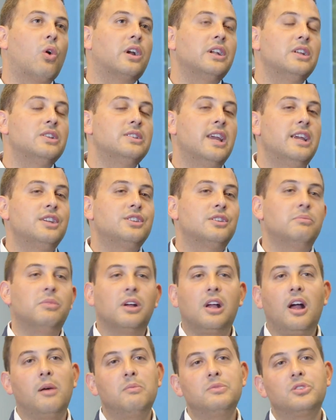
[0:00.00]
organization
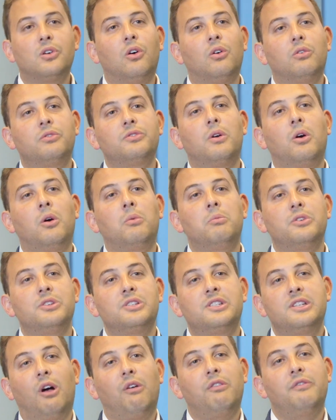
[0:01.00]
becomes
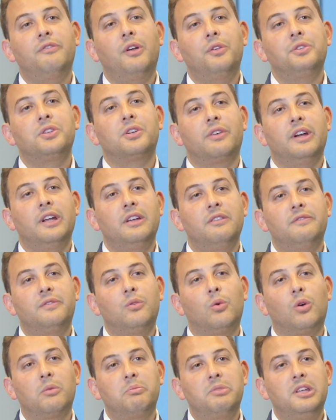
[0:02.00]
almost self-filtering
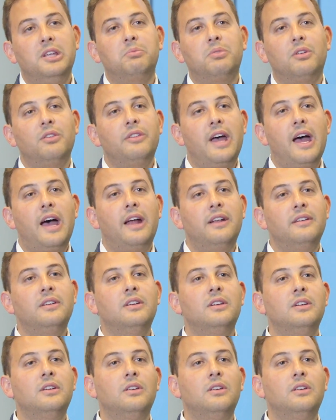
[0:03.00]
for people that